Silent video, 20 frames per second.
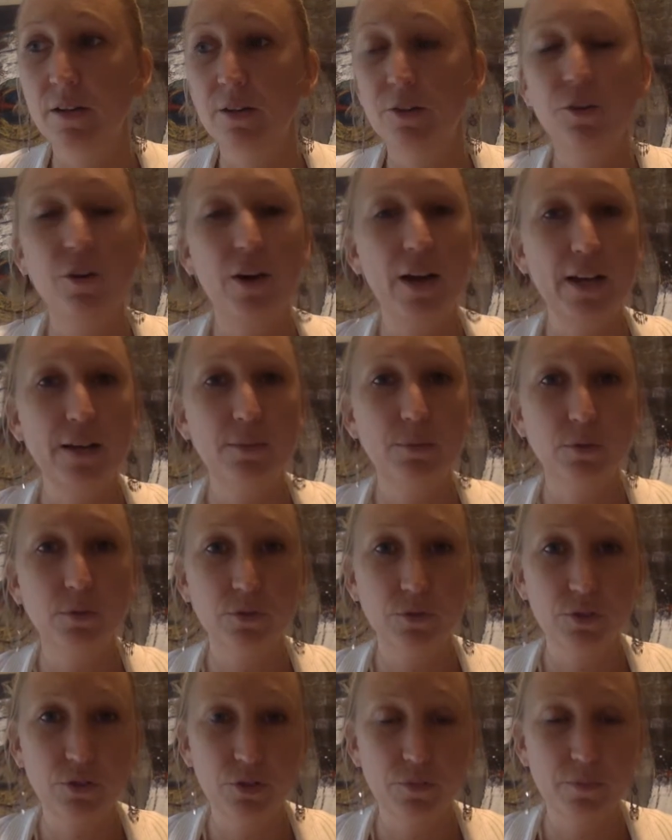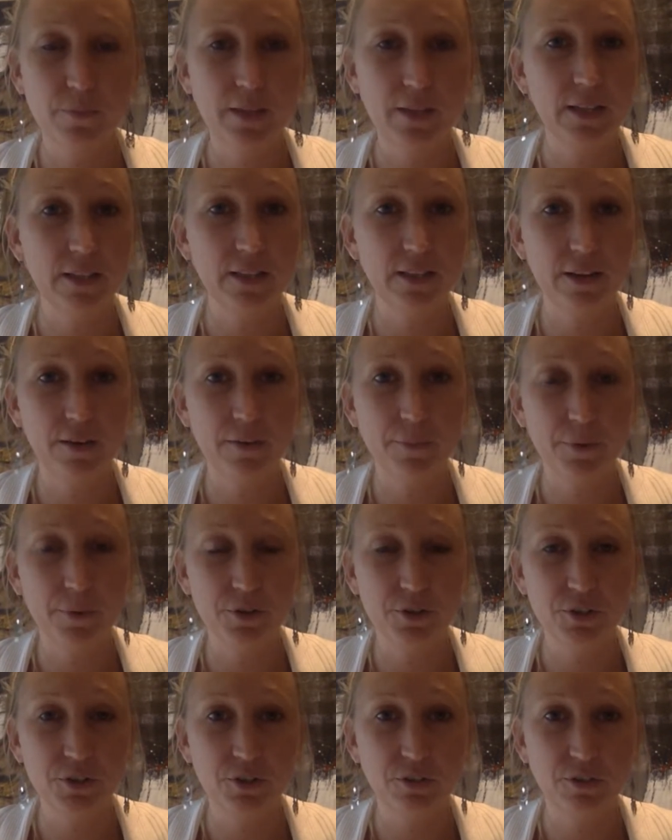not able to meet their
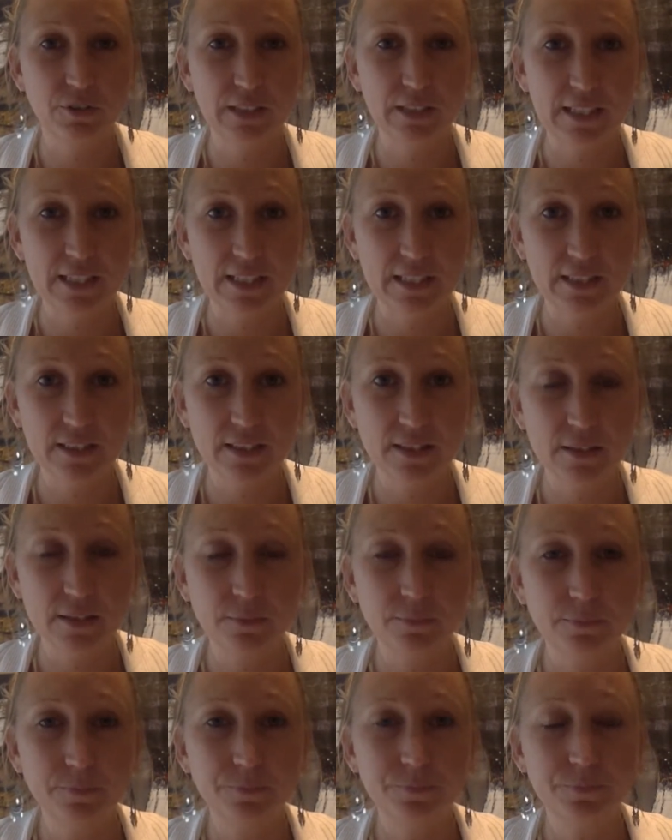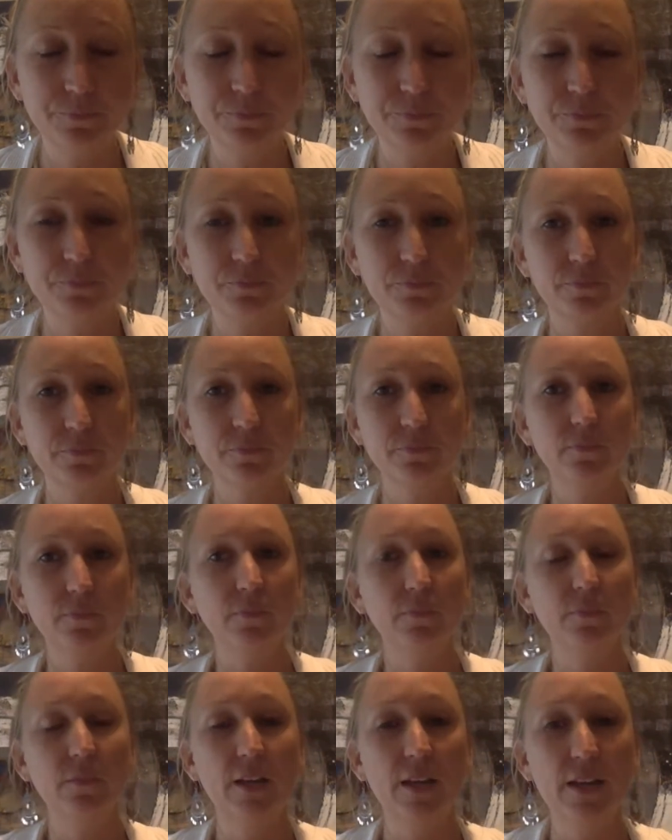emotional needs.
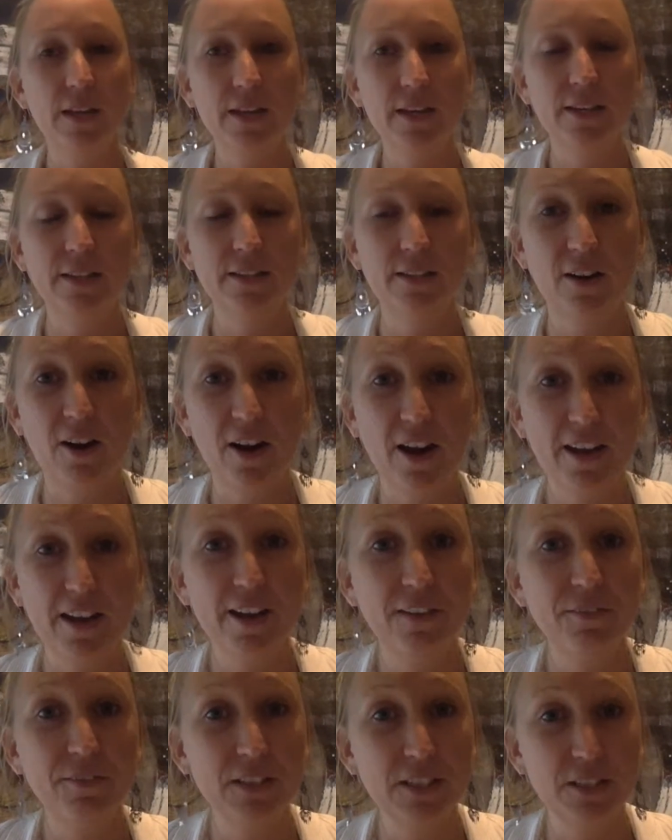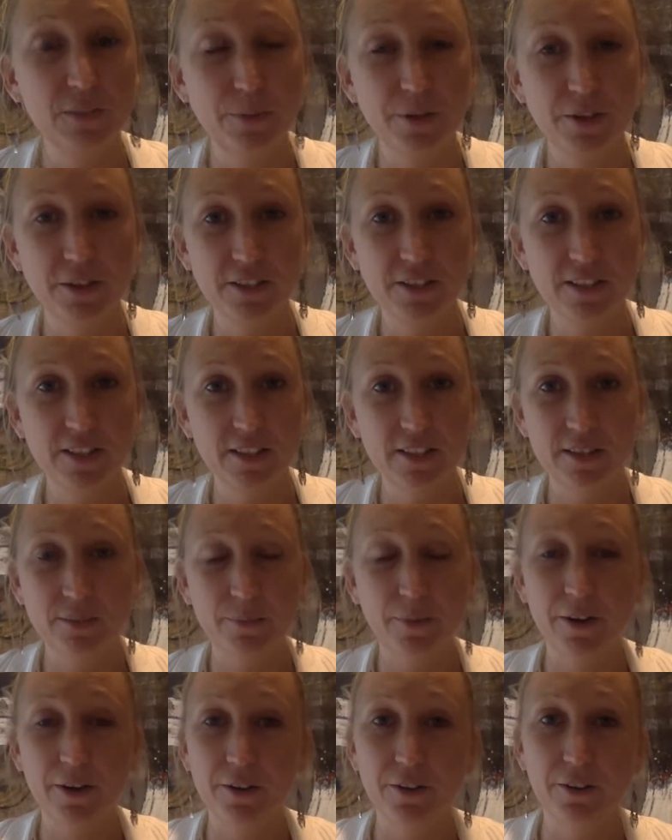And I have experienced this in
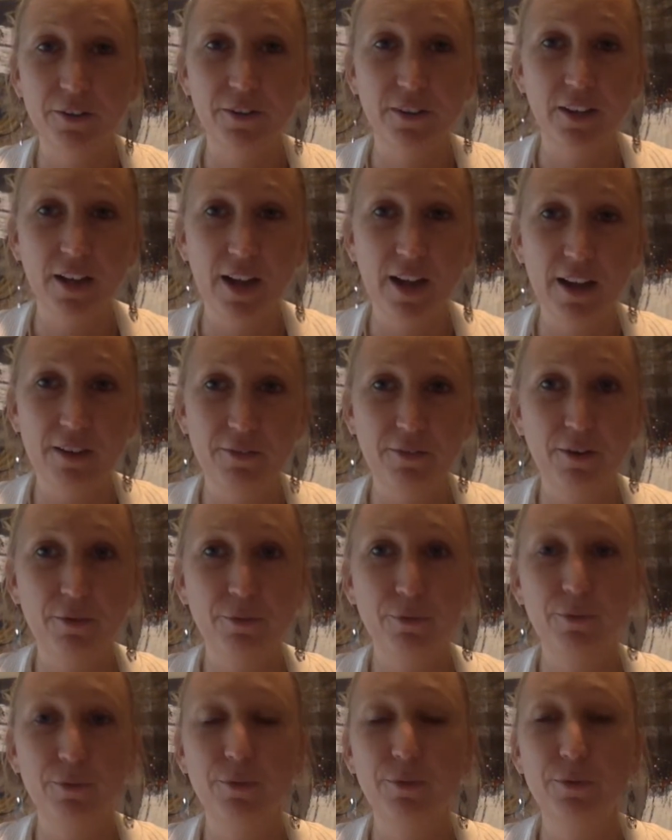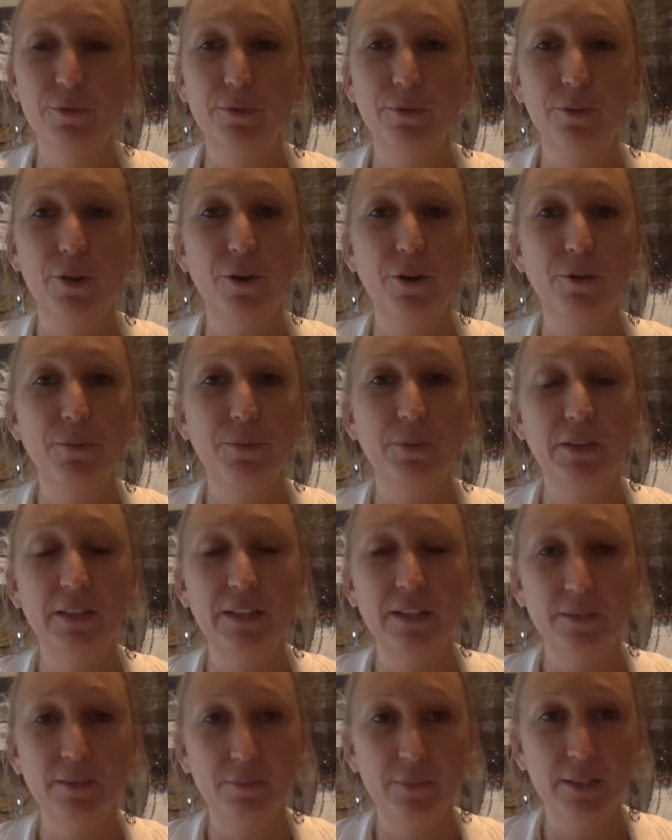my own life, I will openly
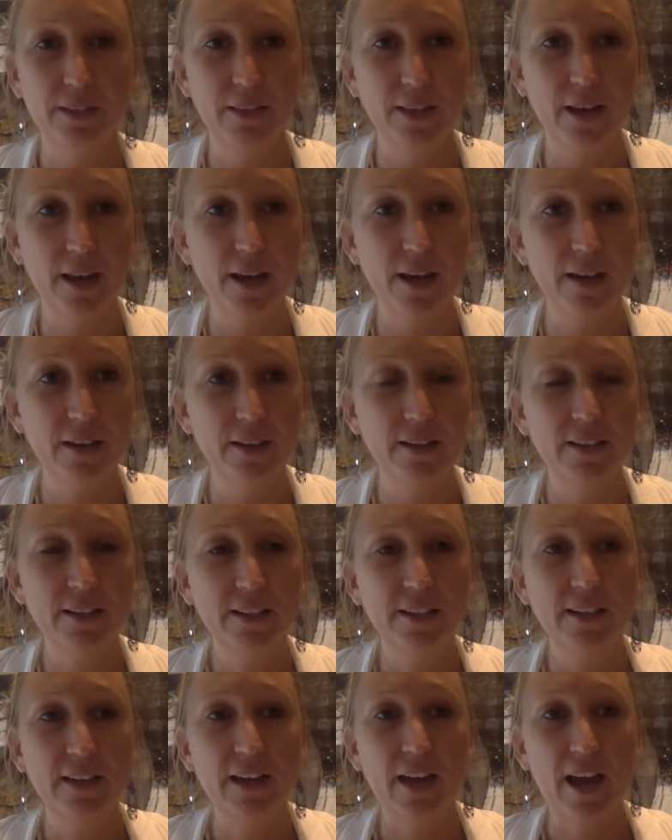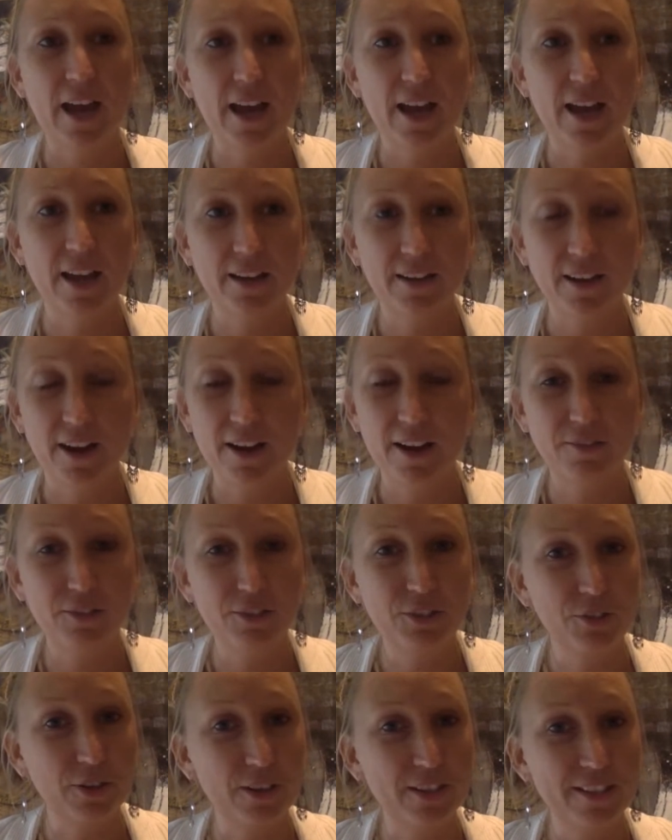admit that. And I've
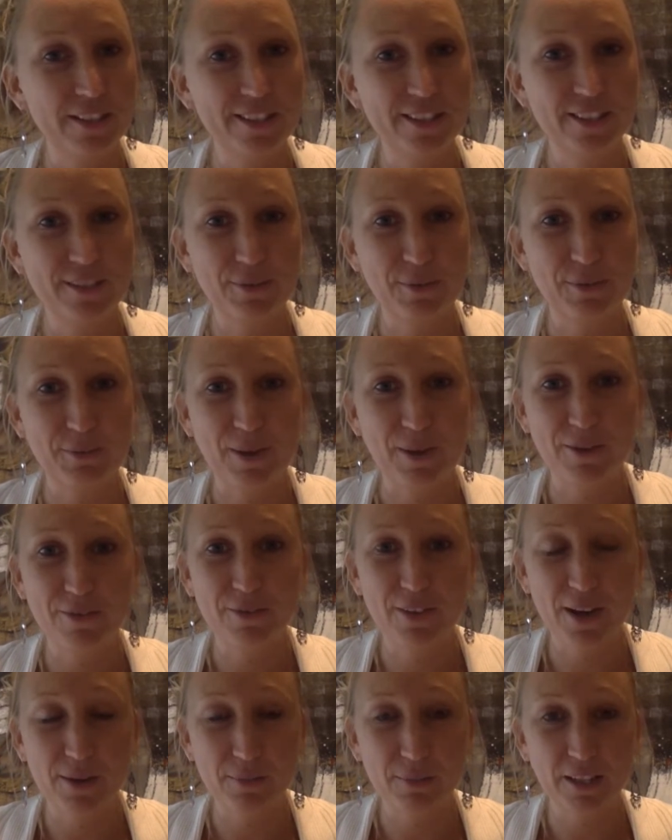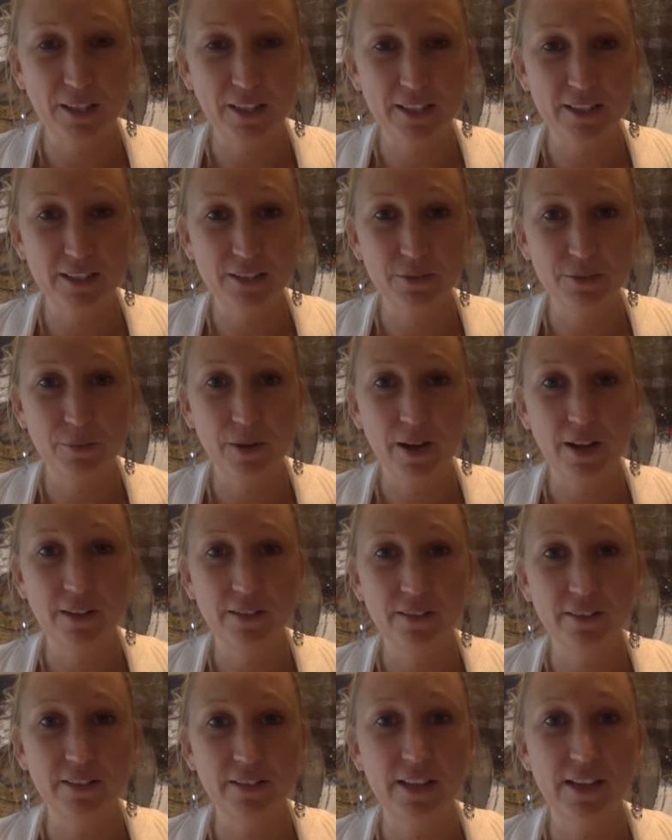addressed this with my family as
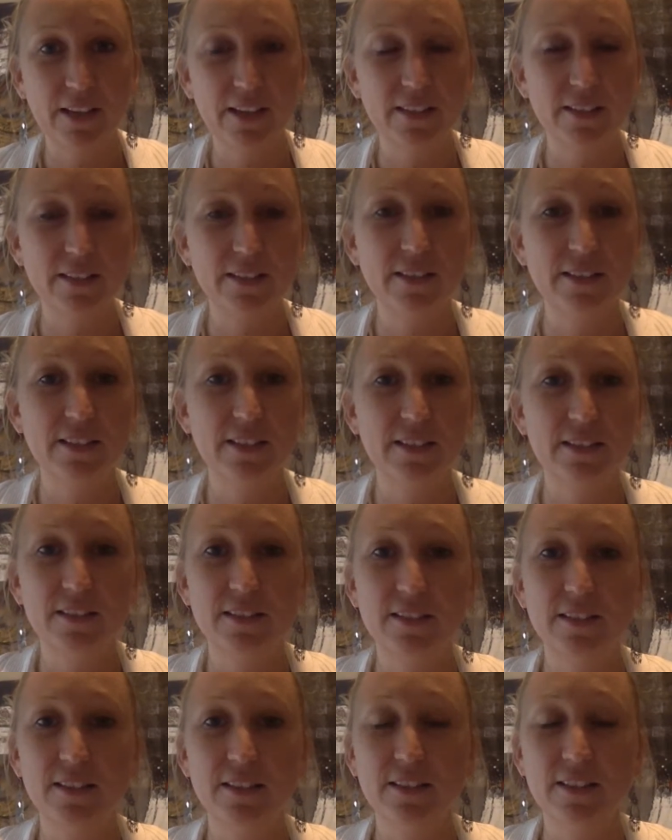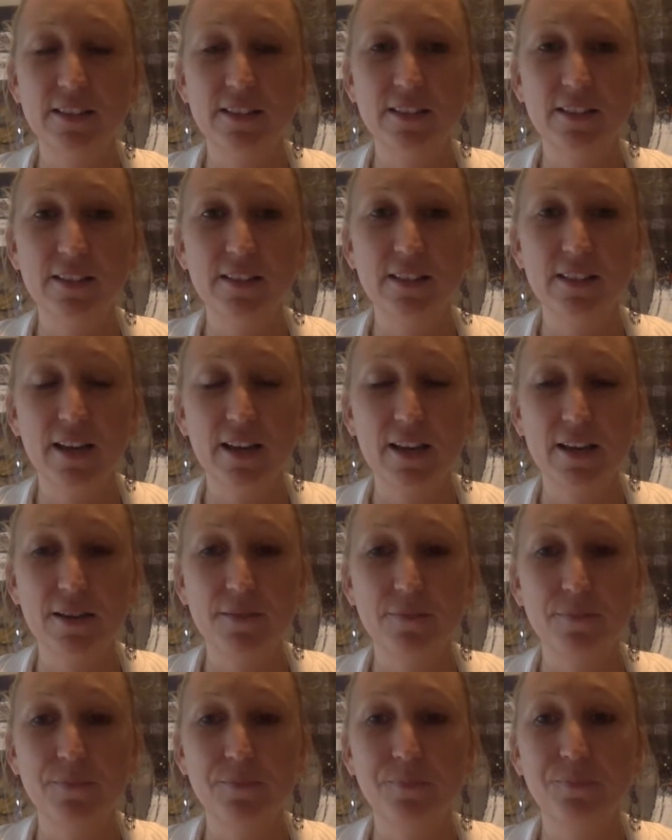well, is this
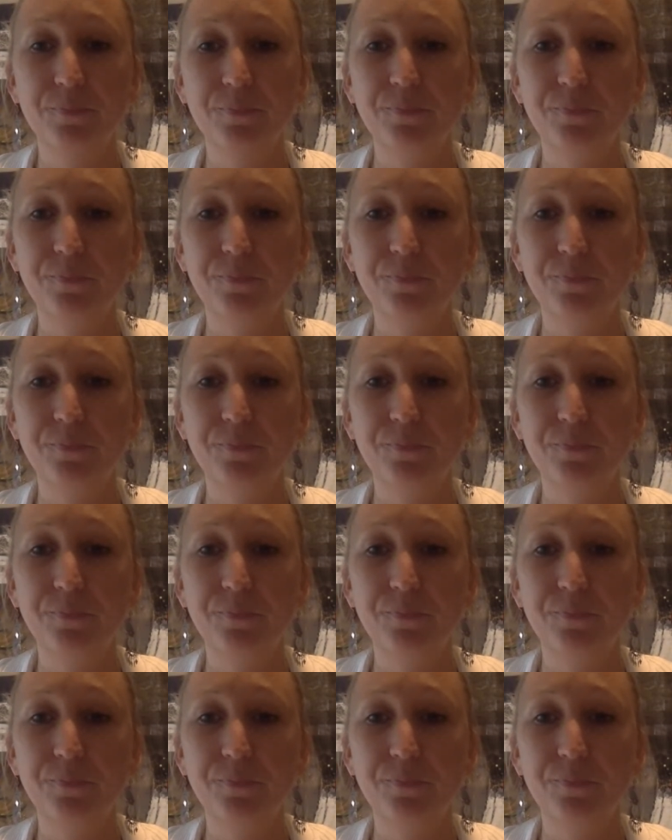same